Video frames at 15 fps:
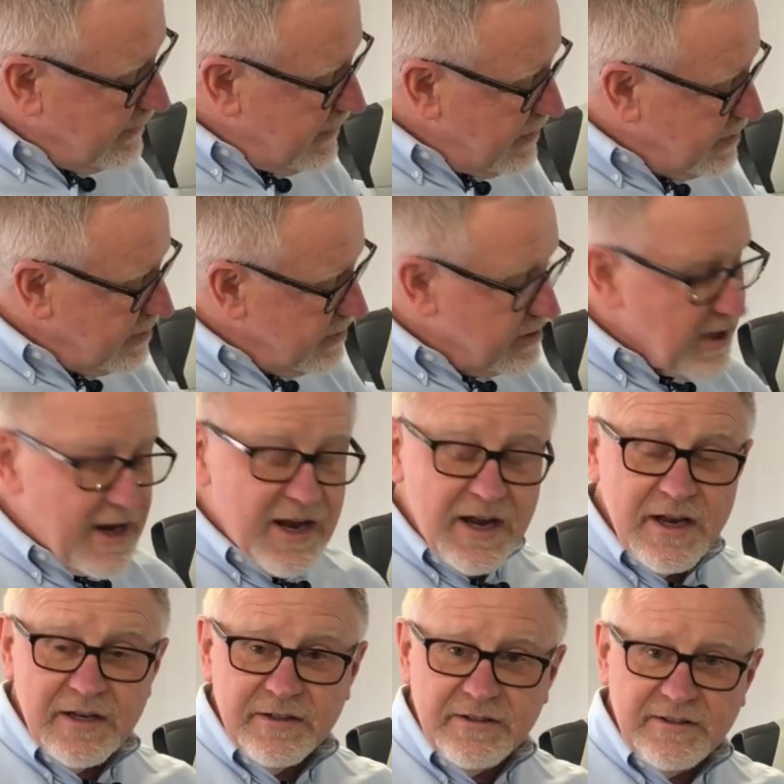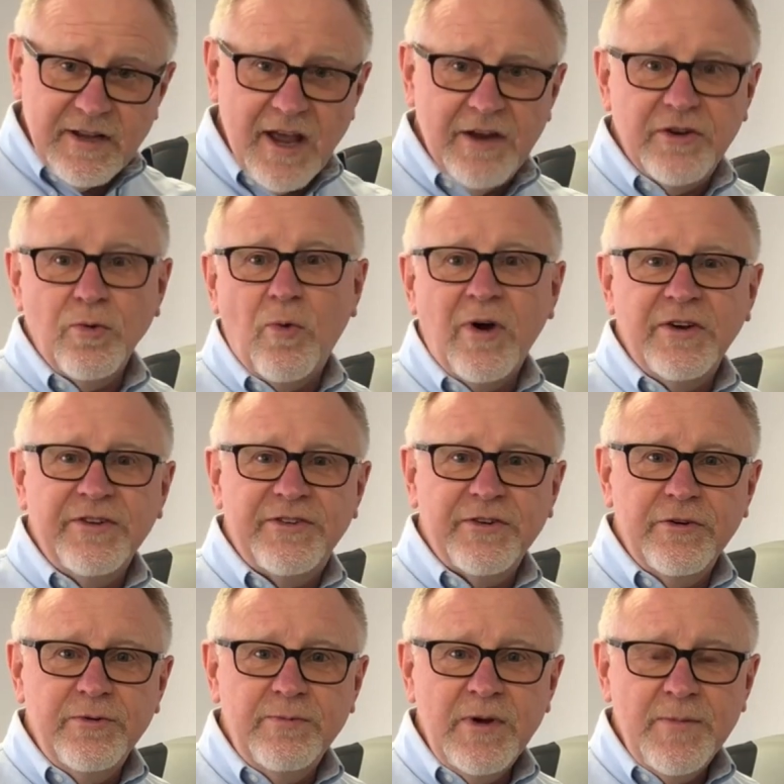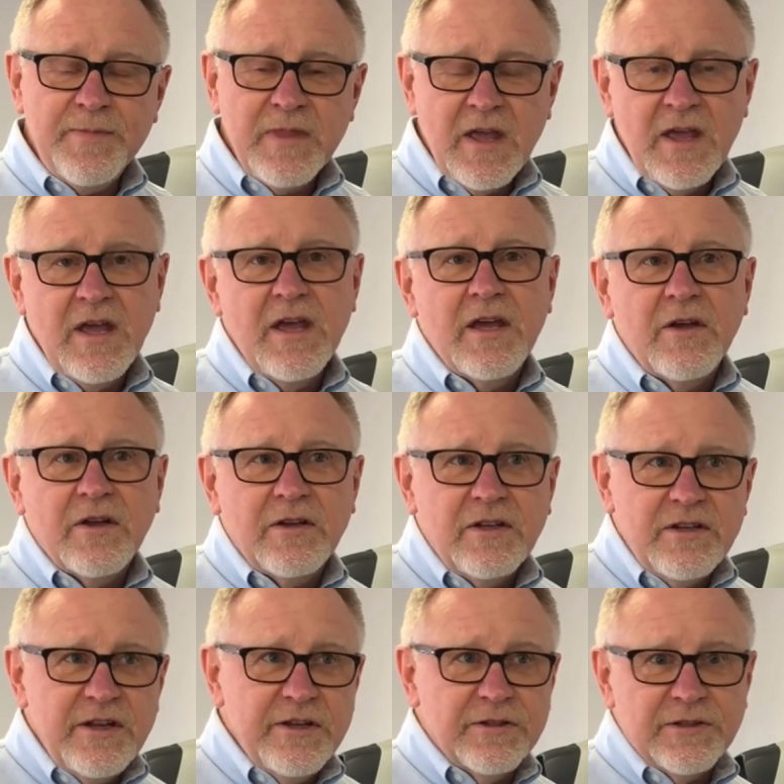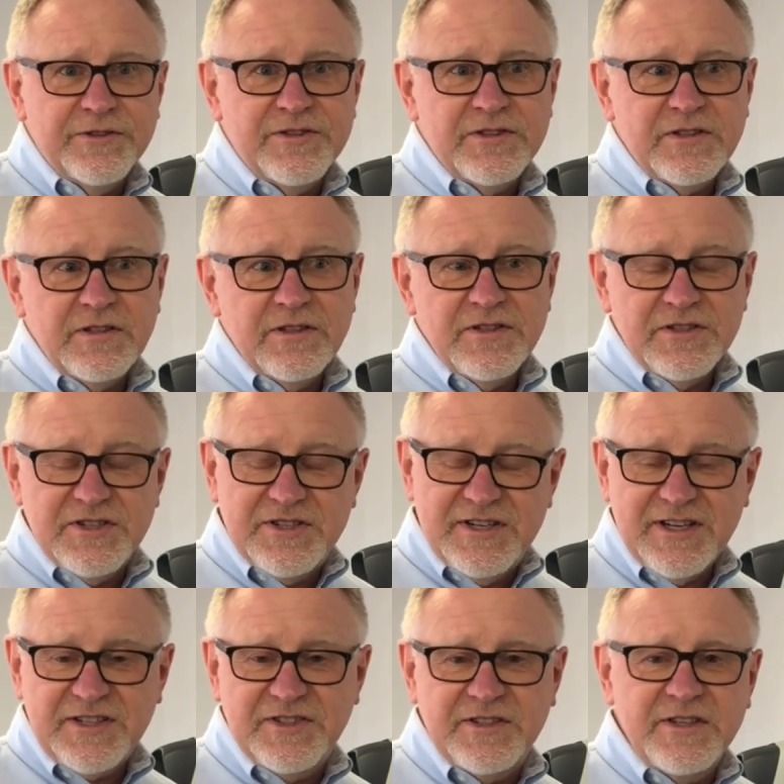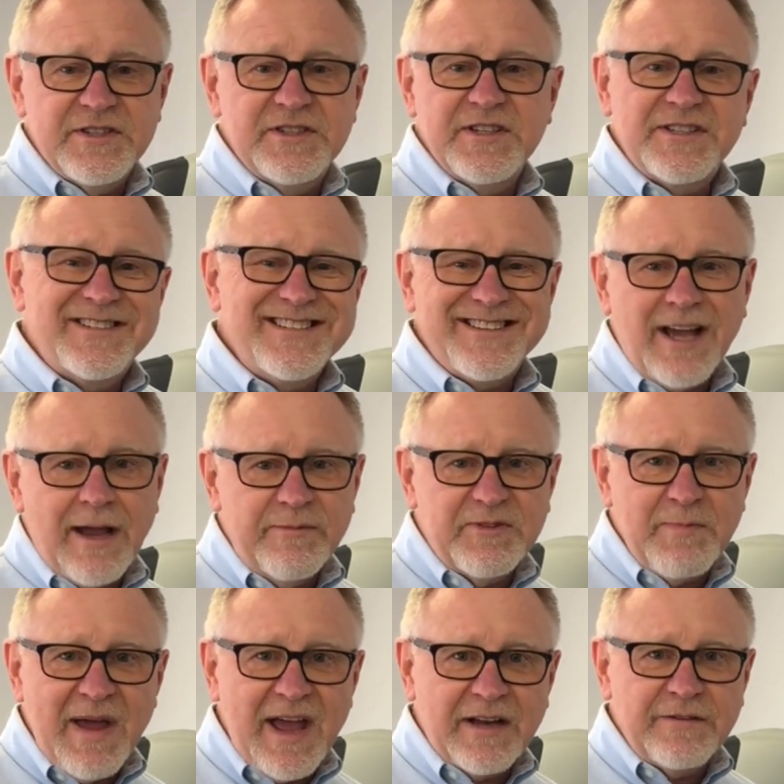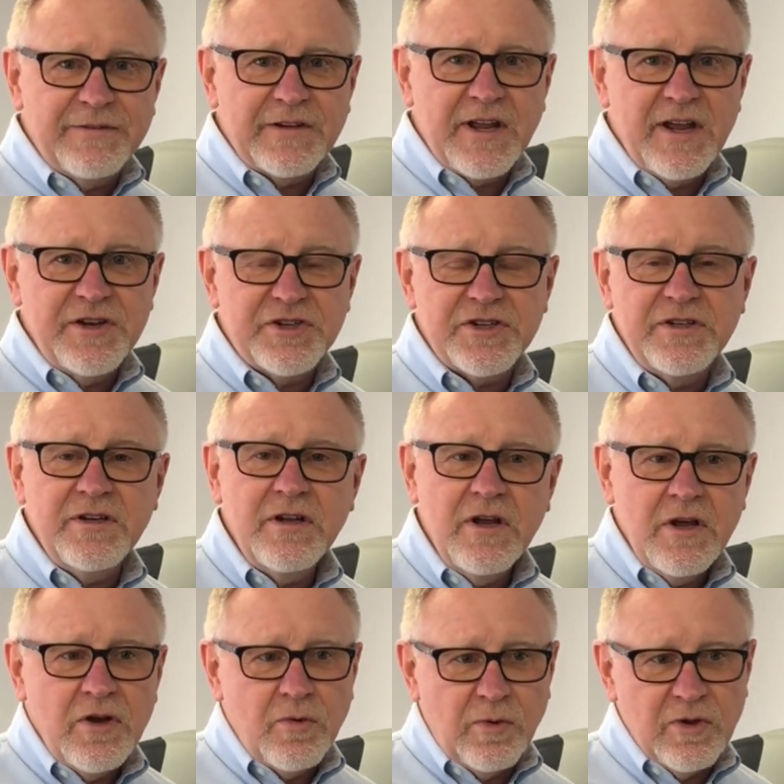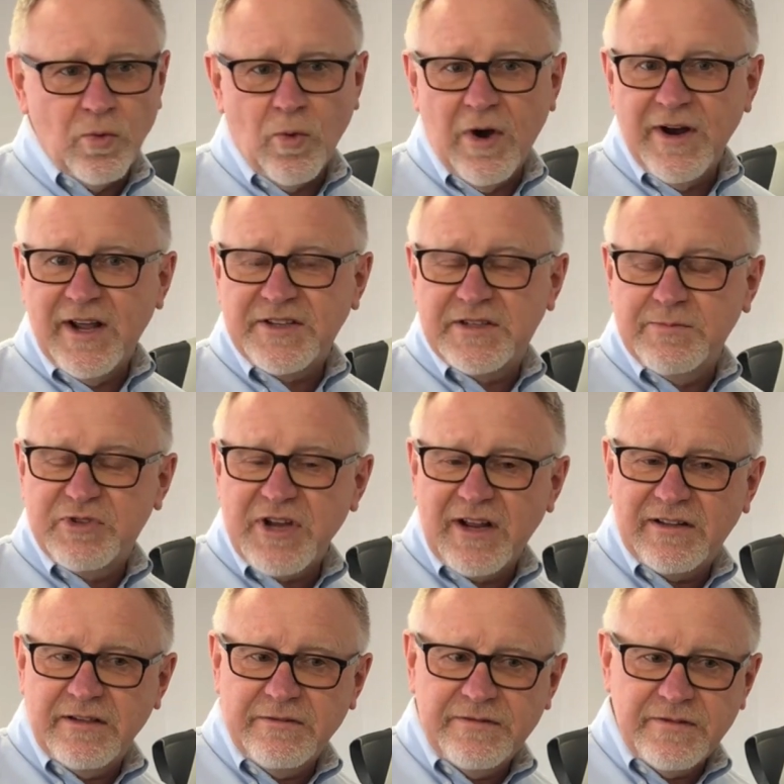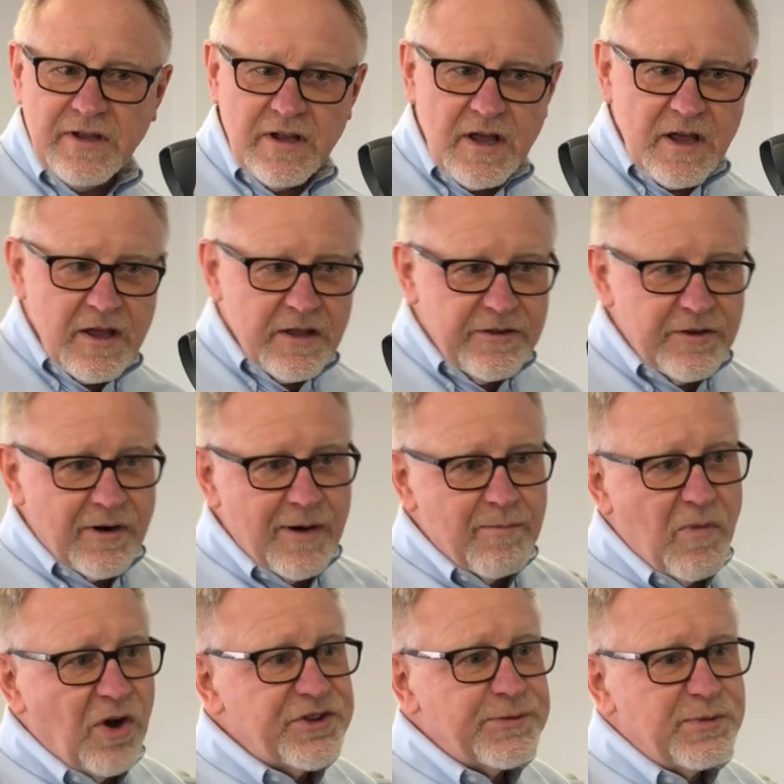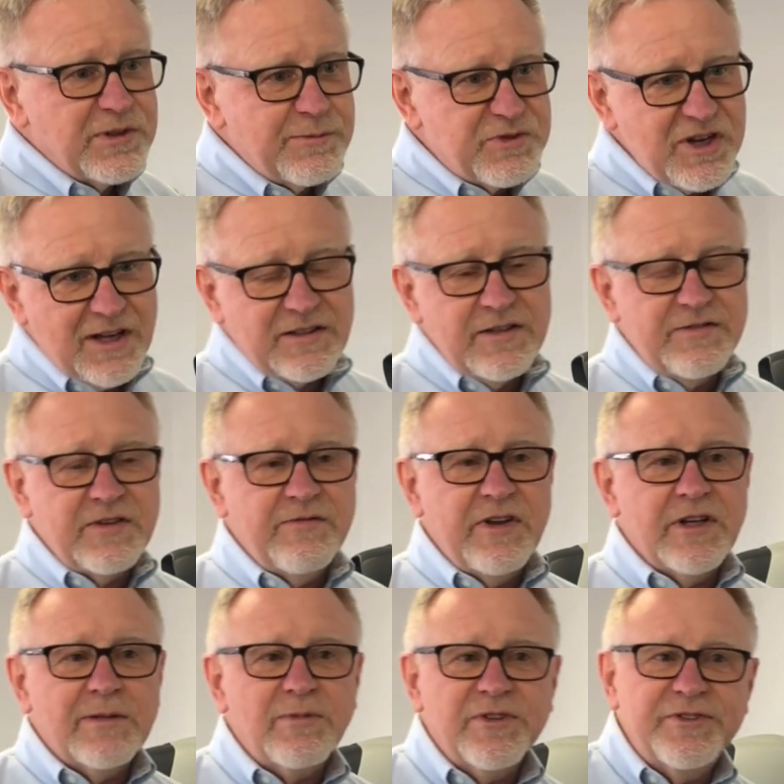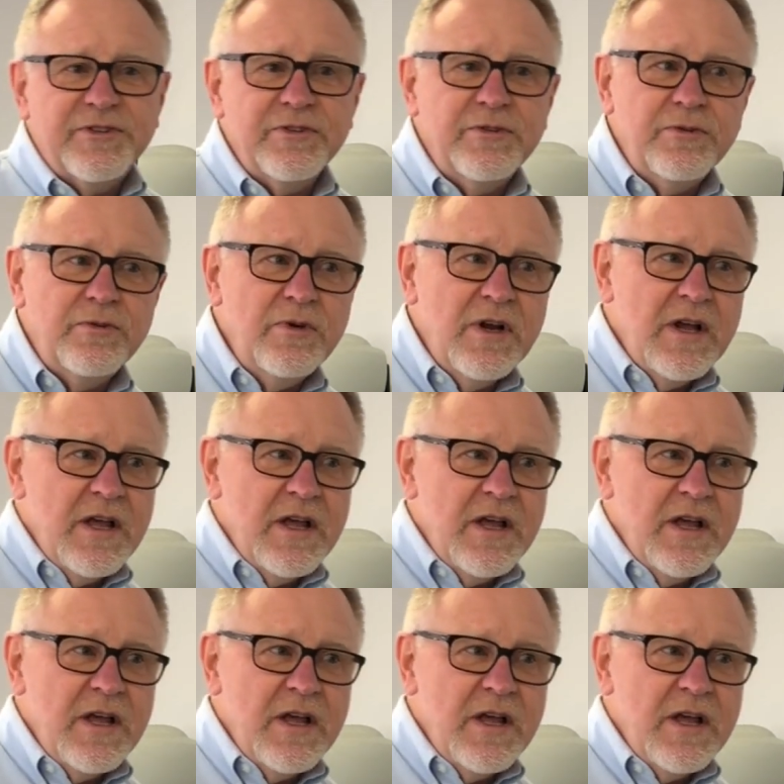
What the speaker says: features a 10:1 zoom, yields 6 to 60 times magnification with a 1x objective. There are multiple objectives available to